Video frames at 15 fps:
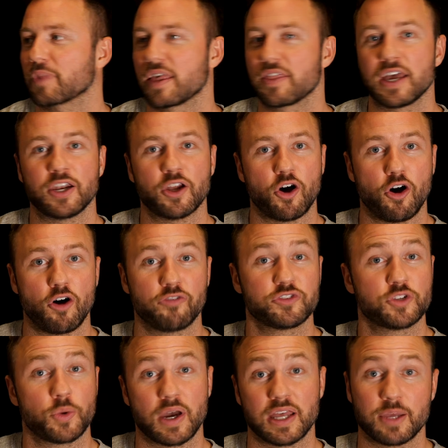Then off
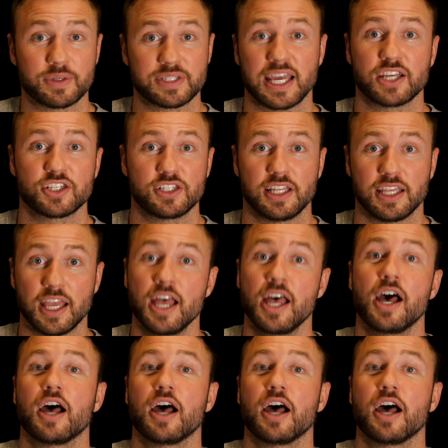to where there was actually